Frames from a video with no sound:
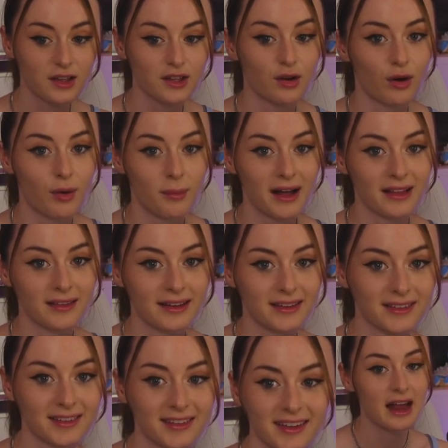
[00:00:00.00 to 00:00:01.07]
you're on my
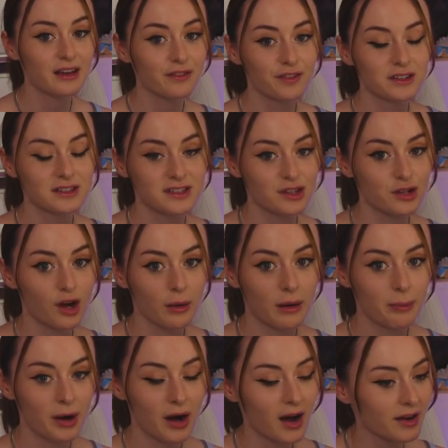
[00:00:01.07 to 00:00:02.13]
list. And if it's, you know,
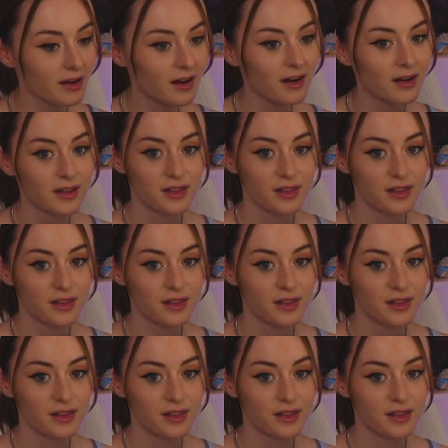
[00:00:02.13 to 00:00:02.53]
a partner,